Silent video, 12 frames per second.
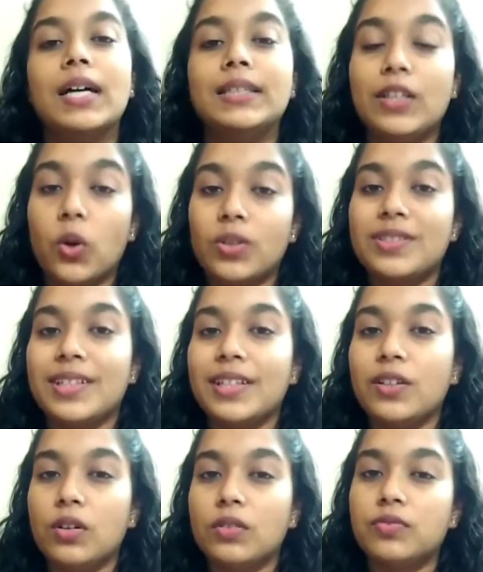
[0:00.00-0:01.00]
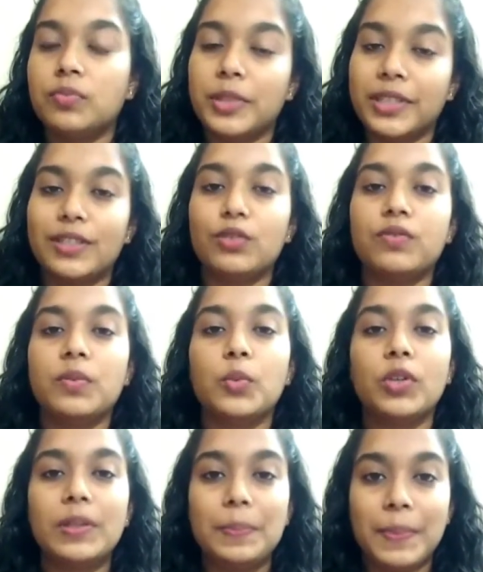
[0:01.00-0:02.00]
The onset of
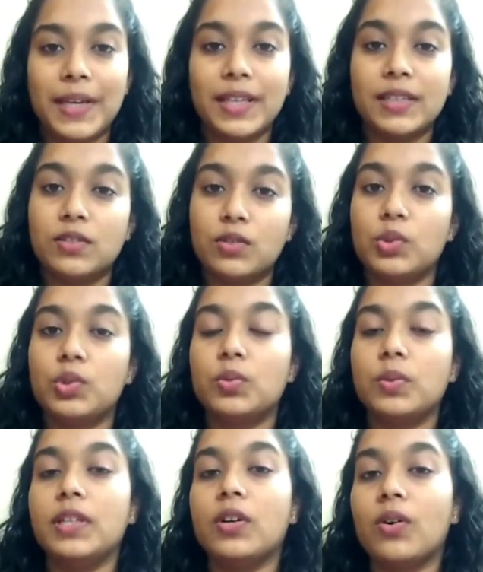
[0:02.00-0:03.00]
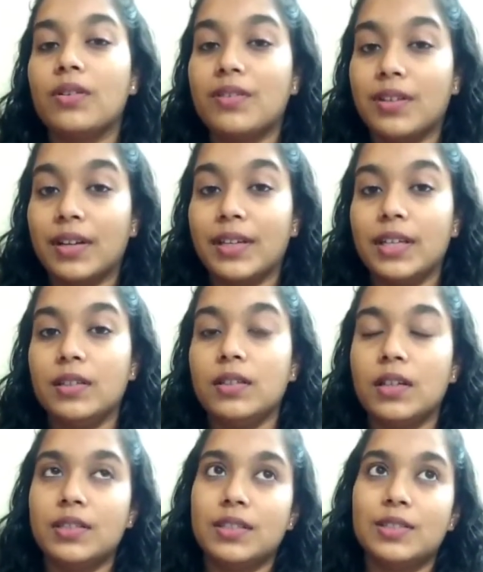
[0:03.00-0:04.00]
patellofemoral pain is usually on
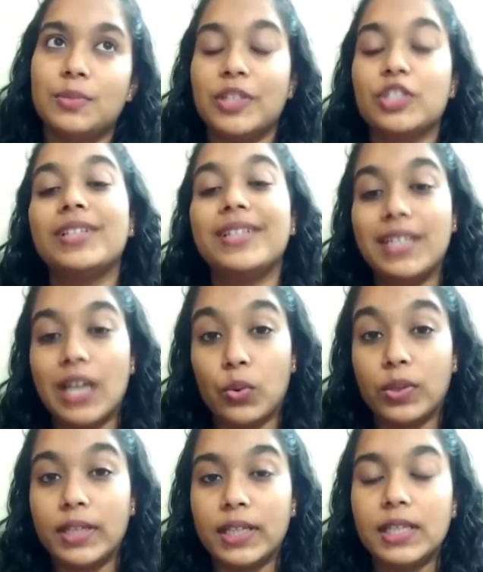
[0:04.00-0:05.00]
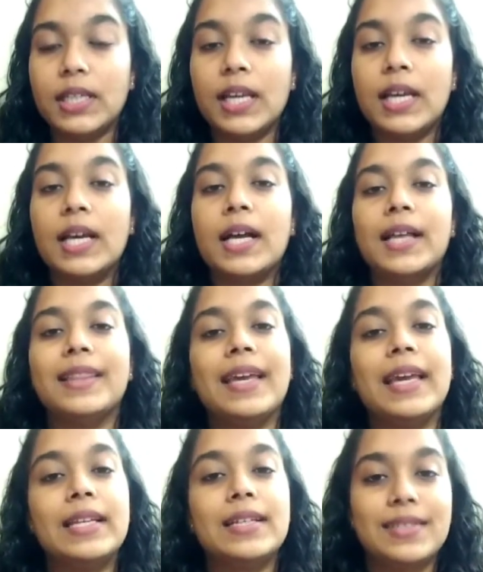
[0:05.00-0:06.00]
running, especially downhill,
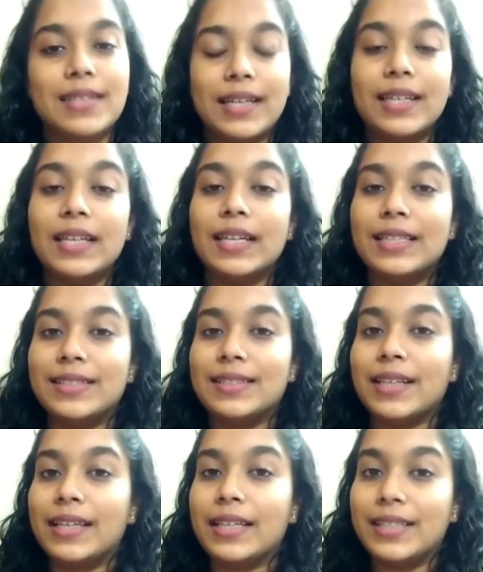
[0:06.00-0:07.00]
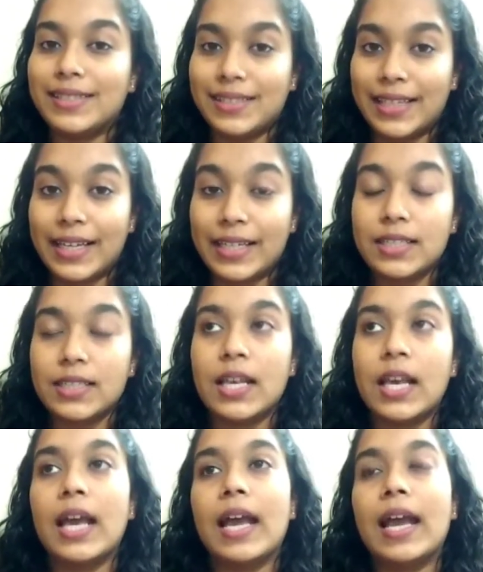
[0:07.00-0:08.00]
then ascending and descending stairs,
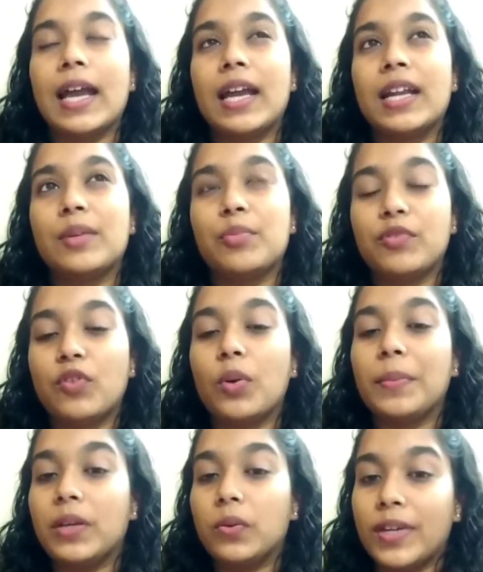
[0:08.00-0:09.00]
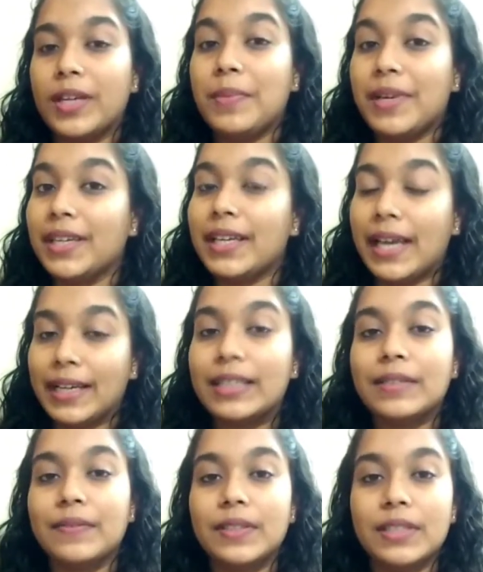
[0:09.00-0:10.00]
and performing weight-bearing
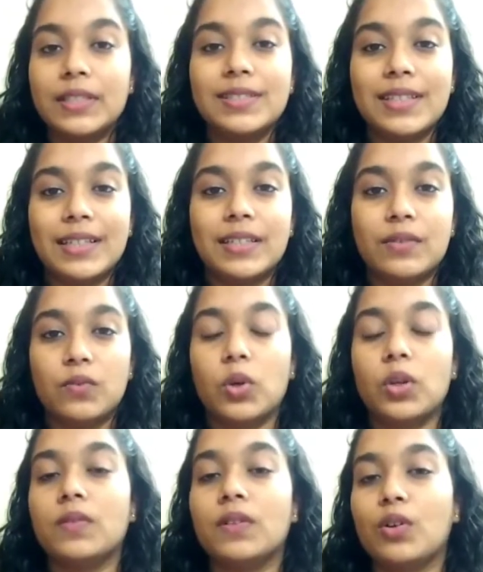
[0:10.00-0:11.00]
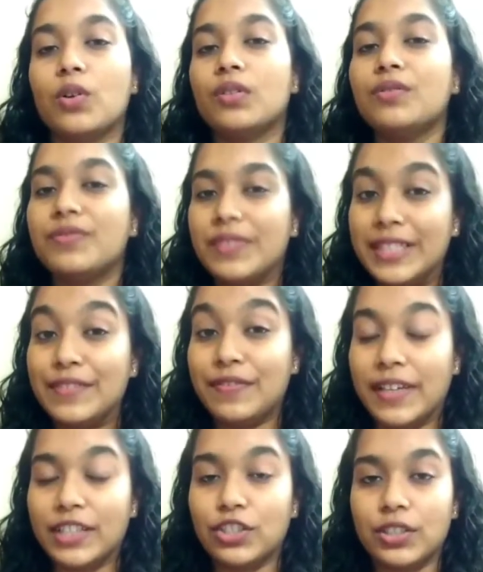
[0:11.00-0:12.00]
activities that involve a lot of knee
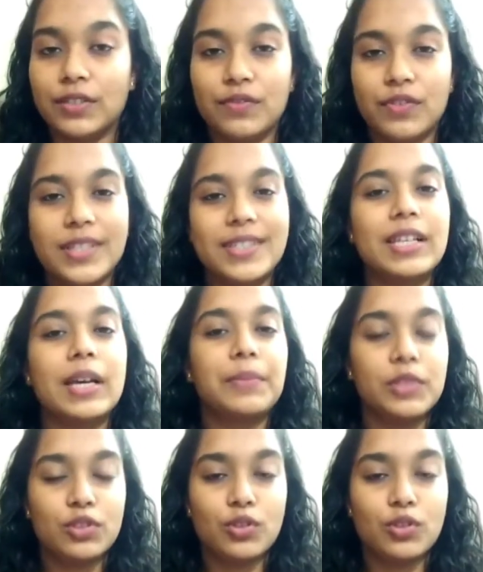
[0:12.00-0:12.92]
flexion, for example,